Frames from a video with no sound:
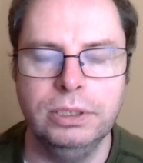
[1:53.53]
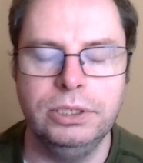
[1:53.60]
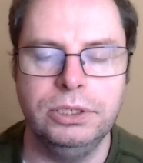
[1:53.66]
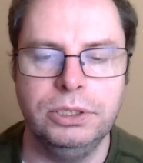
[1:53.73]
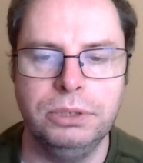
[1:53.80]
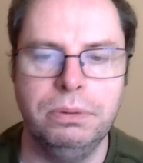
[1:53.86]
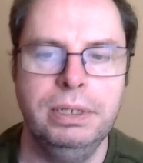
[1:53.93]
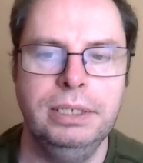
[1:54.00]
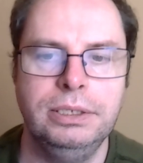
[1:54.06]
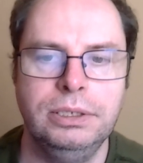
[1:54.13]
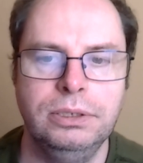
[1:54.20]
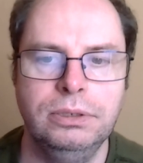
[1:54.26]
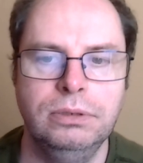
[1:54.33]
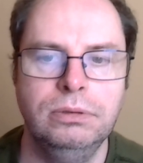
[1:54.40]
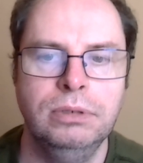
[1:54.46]
Ulster
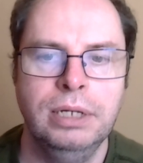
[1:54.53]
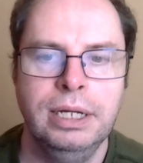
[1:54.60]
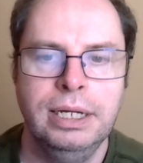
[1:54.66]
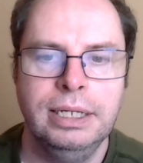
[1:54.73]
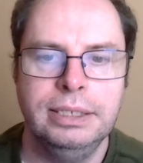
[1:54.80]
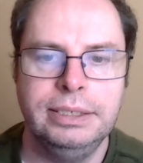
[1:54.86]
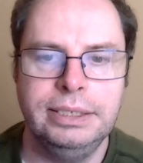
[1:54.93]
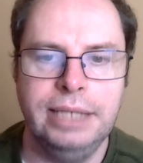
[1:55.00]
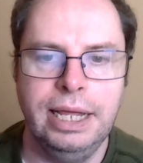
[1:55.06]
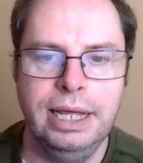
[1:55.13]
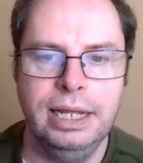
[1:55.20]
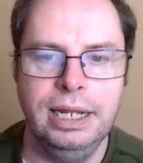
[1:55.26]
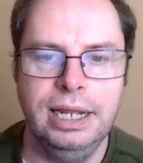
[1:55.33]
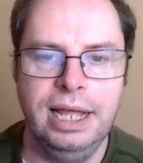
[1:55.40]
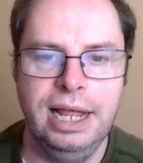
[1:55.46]
22,
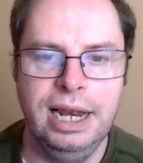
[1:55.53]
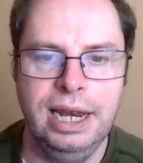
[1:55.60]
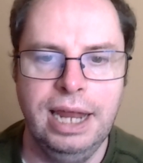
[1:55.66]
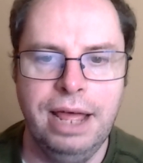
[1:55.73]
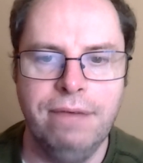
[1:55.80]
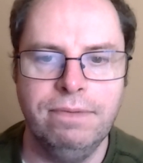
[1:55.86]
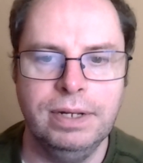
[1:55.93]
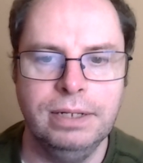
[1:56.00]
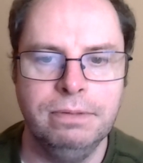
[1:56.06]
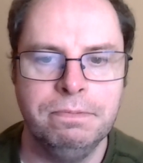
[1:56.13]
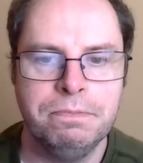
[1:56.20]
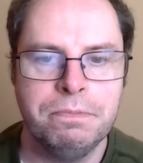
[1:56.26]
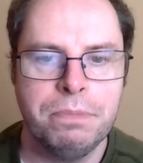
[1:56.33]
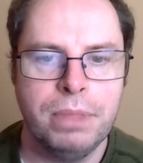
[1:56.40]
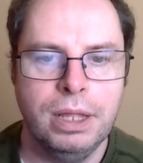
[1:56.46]
Sale
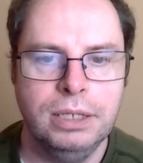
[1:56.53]
11.